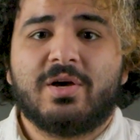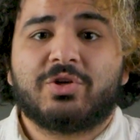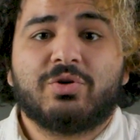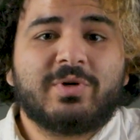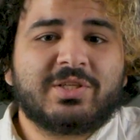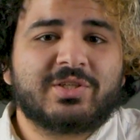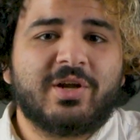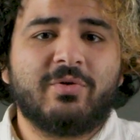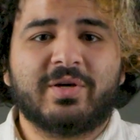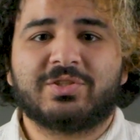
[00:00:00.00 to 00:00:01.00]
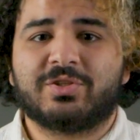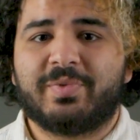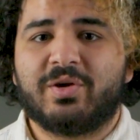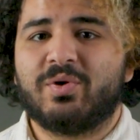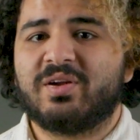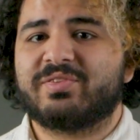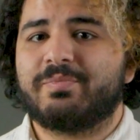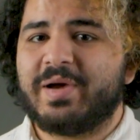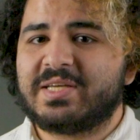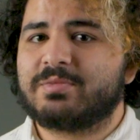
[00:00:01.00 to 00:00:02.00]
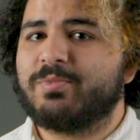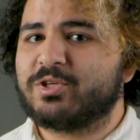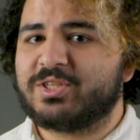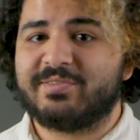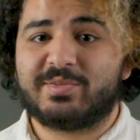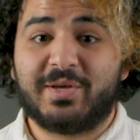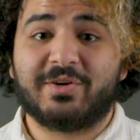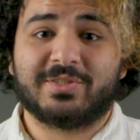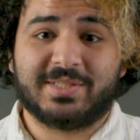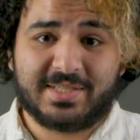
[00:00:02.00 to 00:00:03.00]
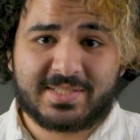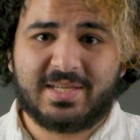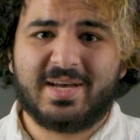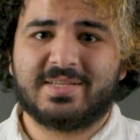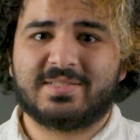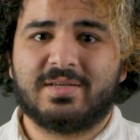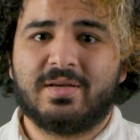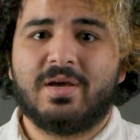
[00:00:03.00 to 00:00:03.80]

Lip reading: You wouldn't know it to be one of the best bookshelf speakers in its class.